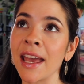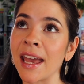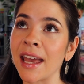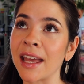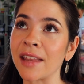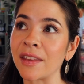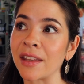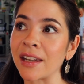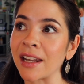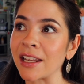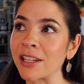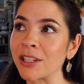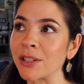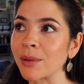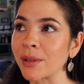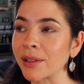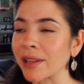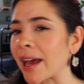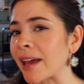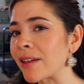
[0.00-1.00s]
and then I do
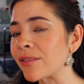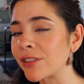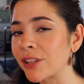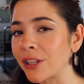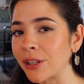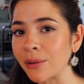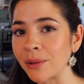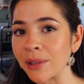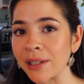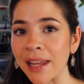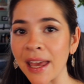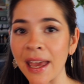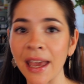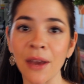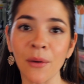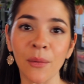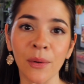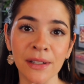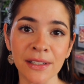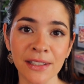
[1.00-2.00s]
a live
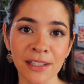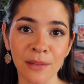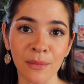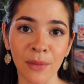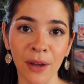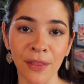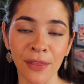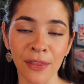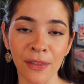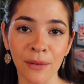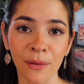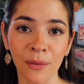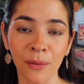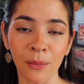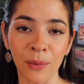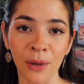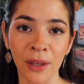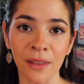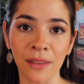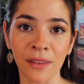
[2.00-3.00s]
Q&A once a month
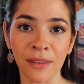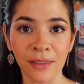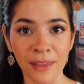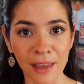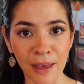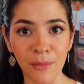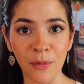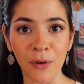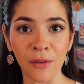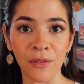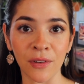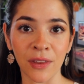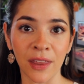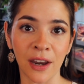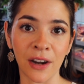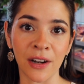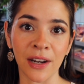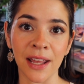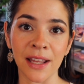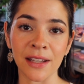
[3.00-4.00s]
with them over
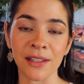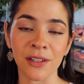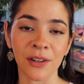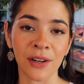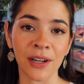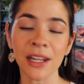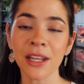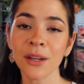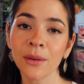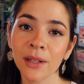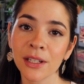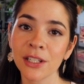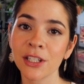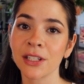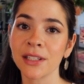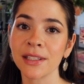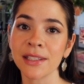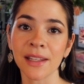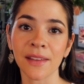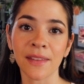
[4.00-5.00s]
there and answer any
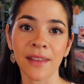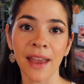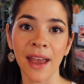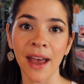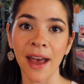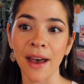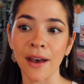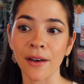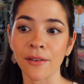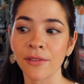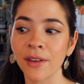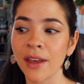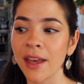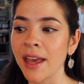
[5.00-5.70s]
questions that they have,